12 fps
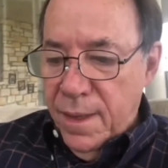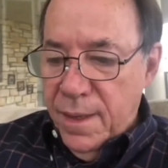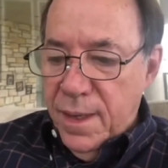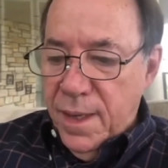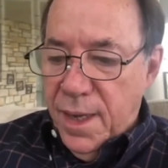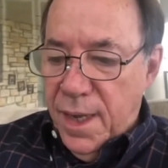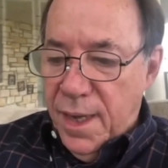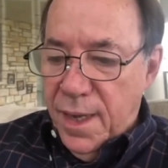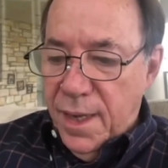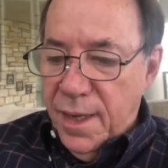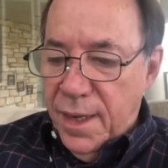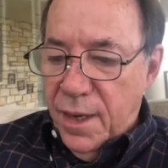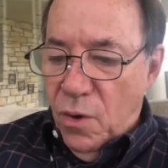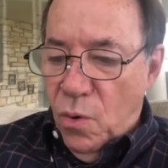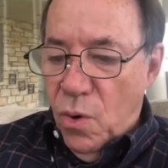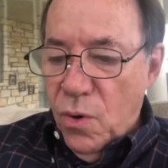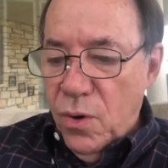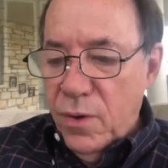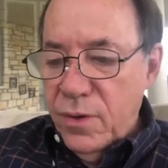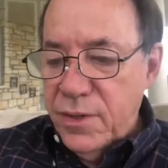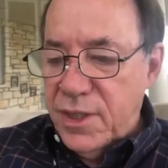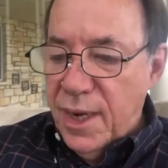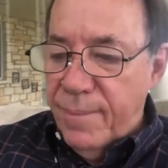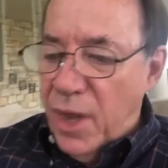uh, or
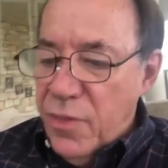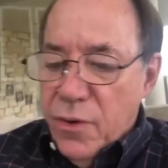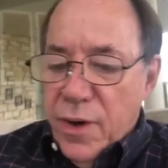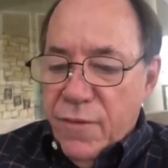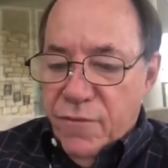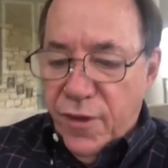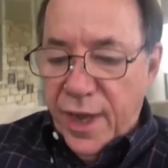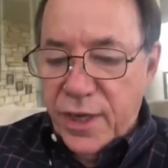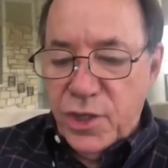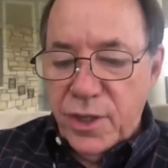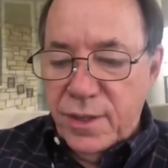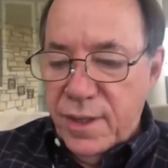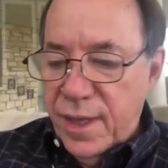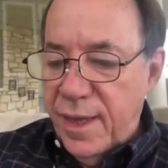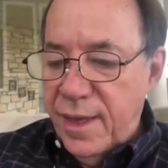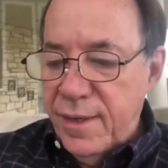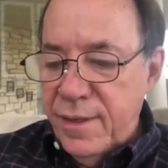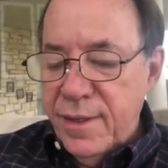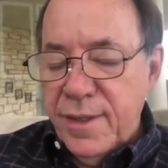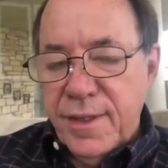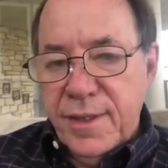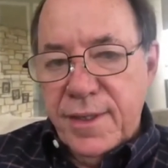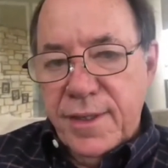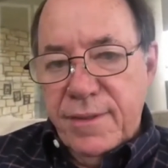some other infection that
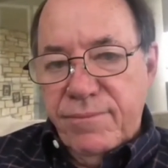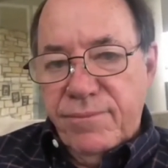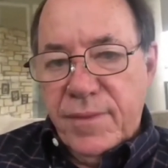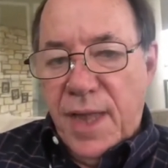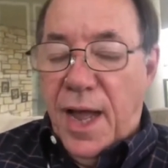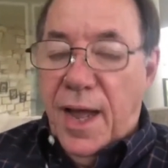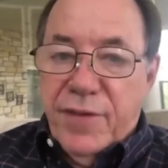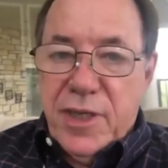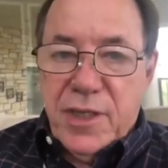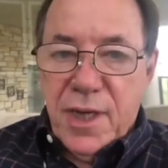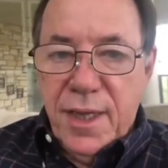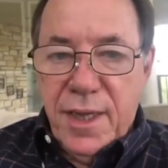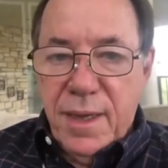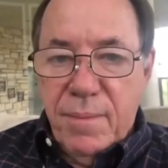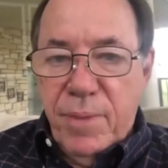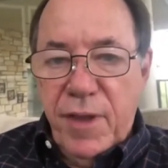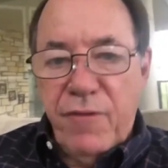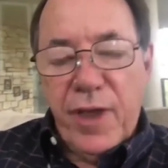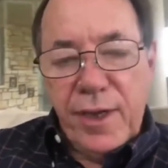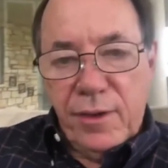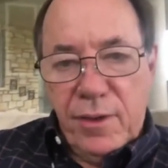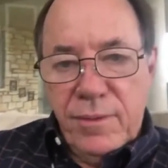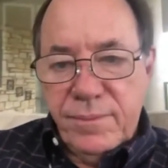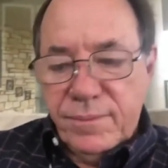obviously can be fatal
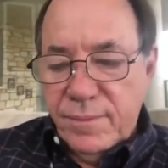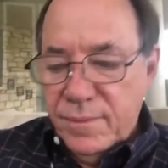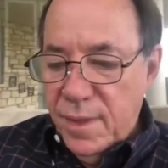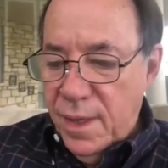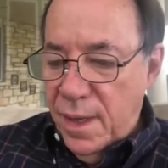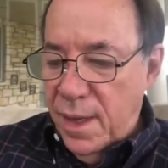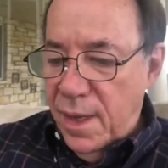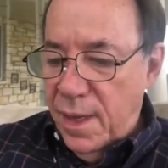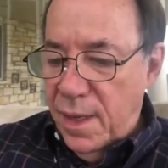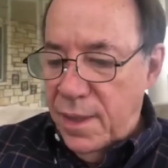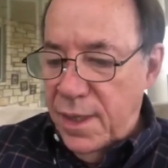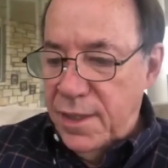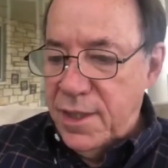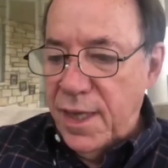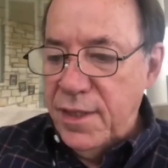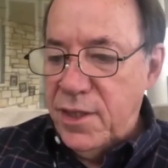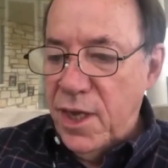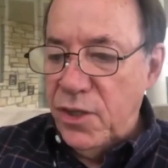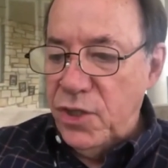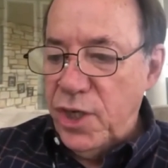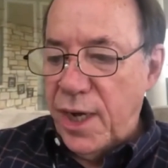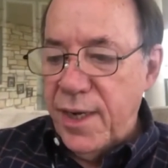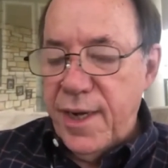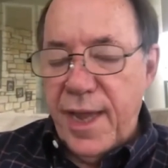and these things can
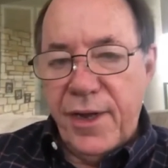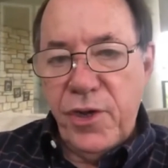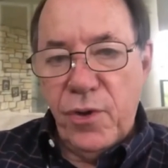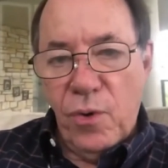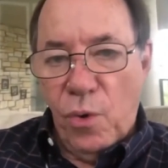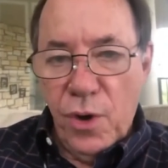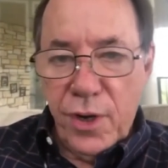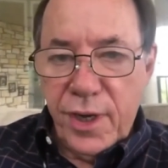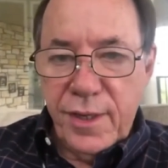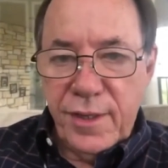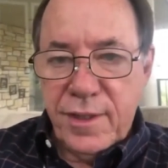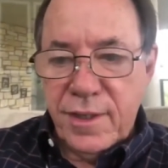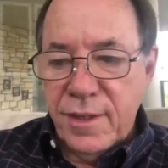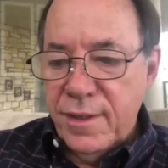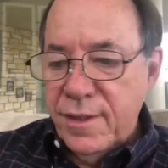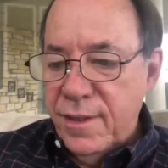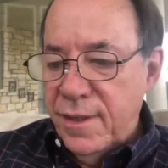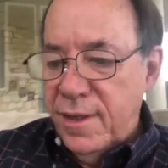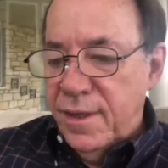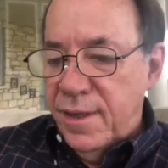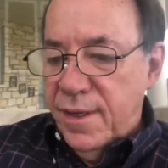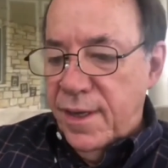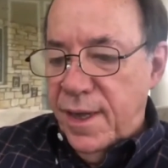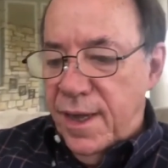shut down your organs
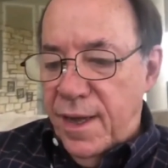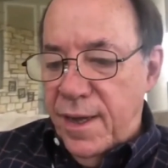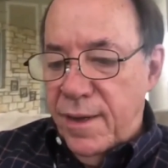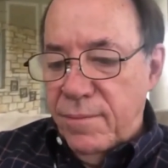uh,